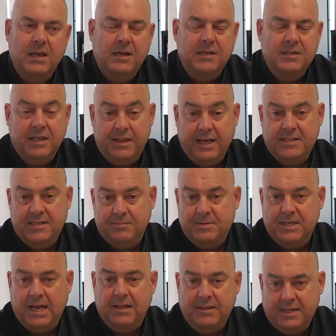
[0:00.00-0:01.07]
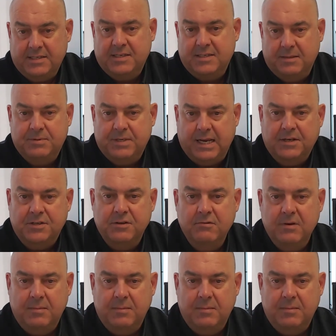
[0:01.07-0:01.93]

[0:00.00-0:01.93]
So that's substantial.